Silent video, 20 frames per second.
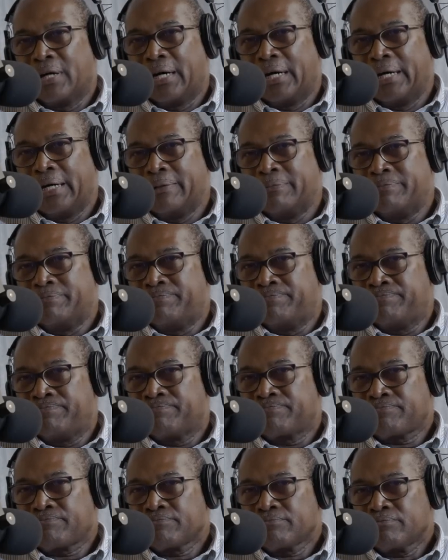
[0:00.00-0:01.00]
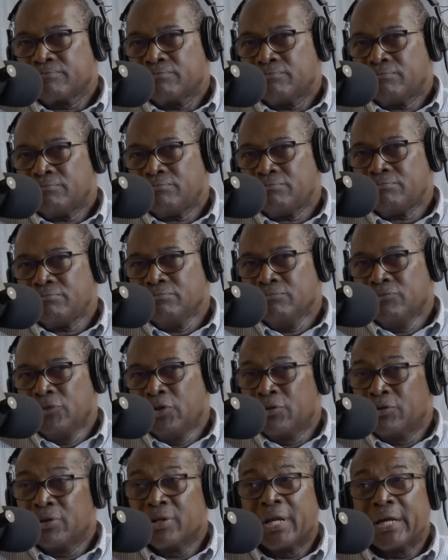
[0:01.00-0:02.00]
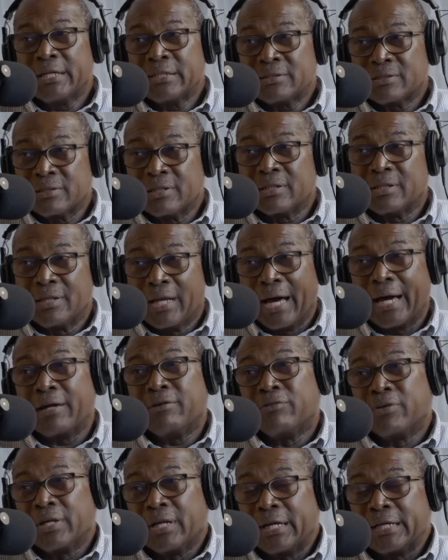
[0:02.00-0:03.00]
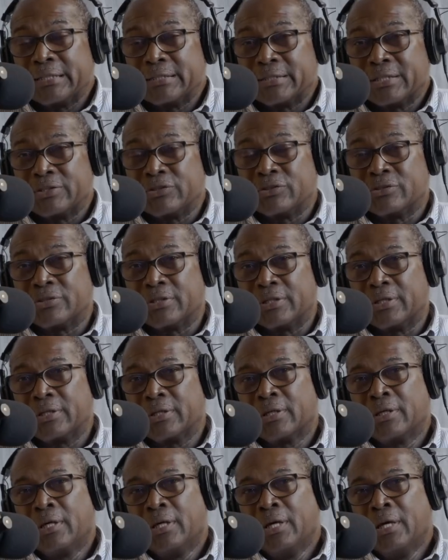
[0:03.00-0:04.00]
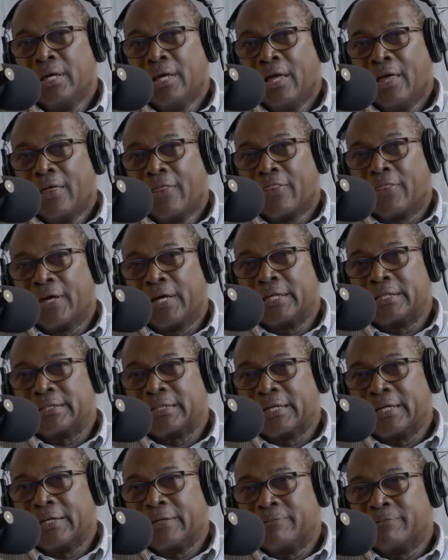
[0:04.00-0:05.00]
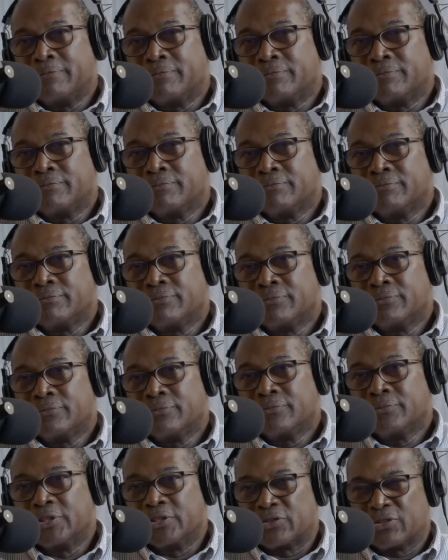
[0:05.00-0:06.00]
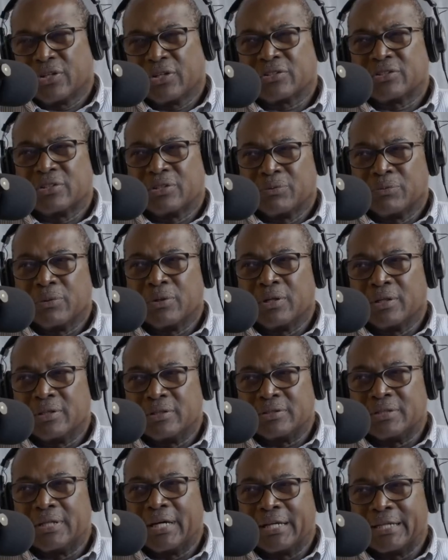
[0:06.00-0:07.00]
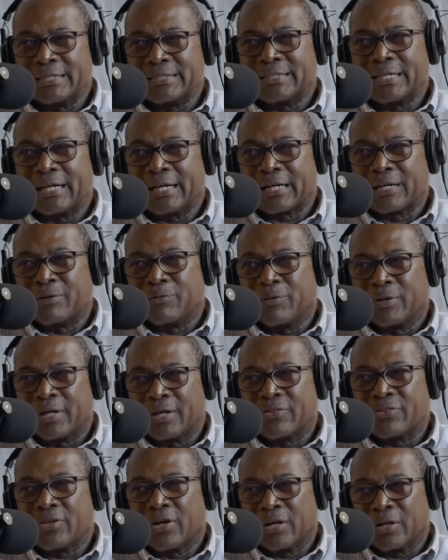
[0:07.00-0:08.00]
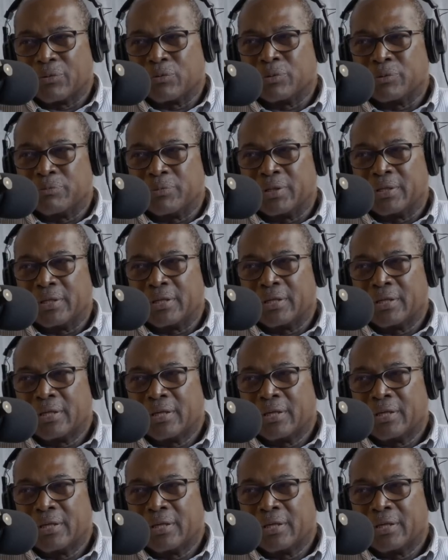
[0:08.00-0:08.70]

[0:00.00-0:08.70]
I realized, I should say, that the structure of the world is not exactly what I thought it would be.